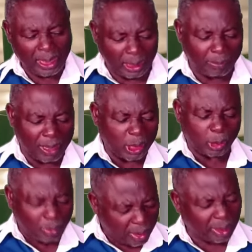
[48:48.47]
in my
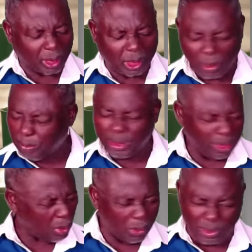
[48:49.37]
spirit somebody
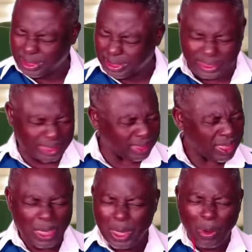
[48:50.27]
who needs
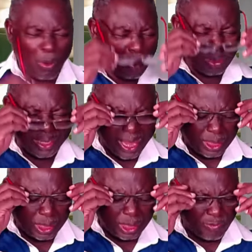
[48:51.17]
all
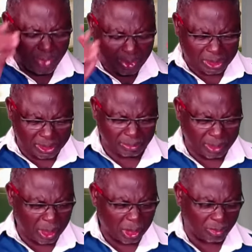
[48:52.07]
kinds of victory,
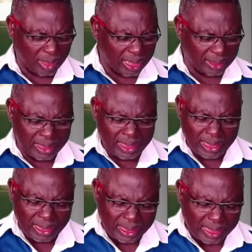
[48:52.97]
because you've had
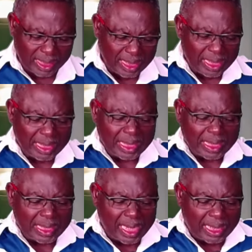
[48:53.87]

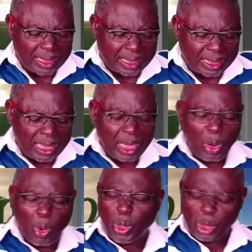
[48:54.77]
recent
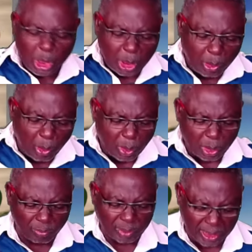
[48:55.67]
onslaught
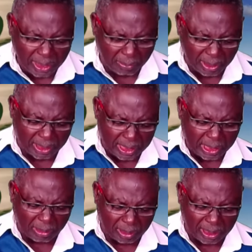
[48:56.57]
of the enemy against
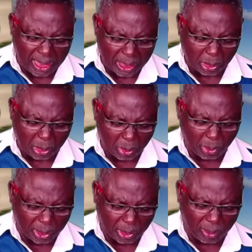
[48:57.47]
something that has to do
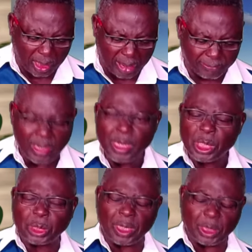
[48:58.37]
with your life.
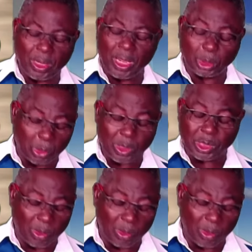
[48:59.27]
Stretch your hand towards